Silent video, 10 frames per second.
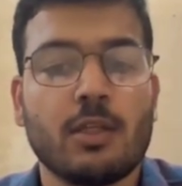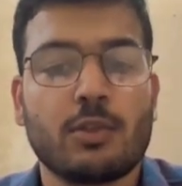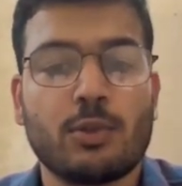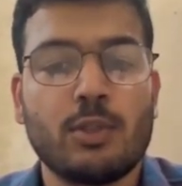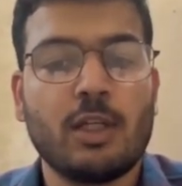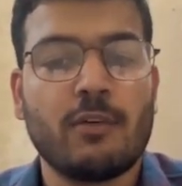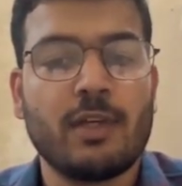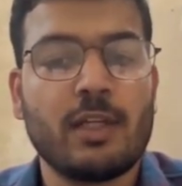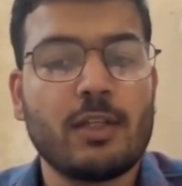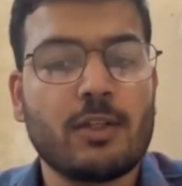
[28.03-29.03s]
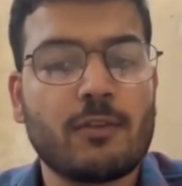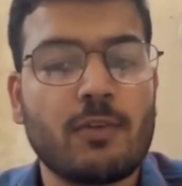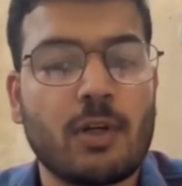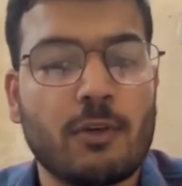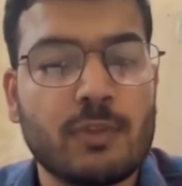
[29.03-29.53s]
So the awareness
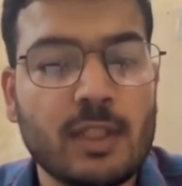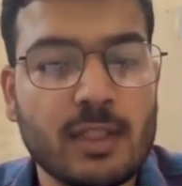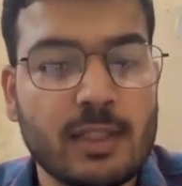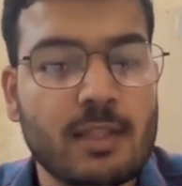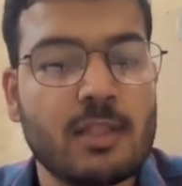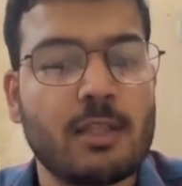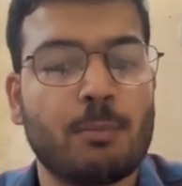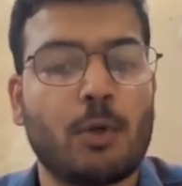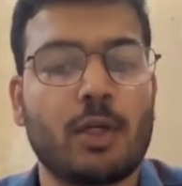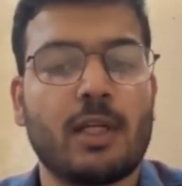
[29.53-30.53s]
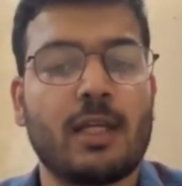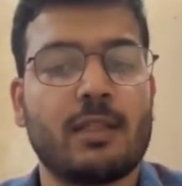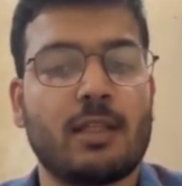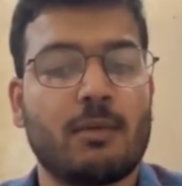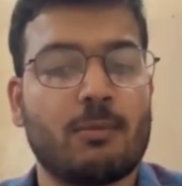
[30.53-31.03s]
of the disease is important
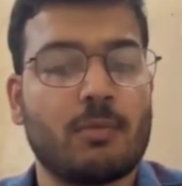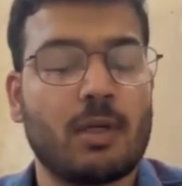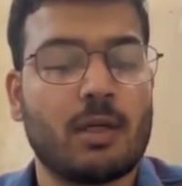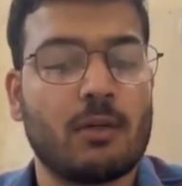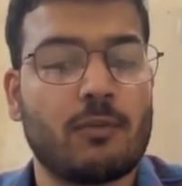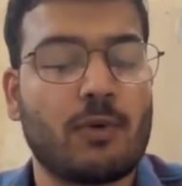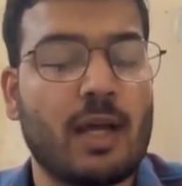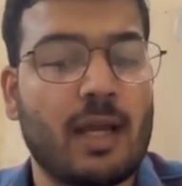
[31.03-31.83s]
as the,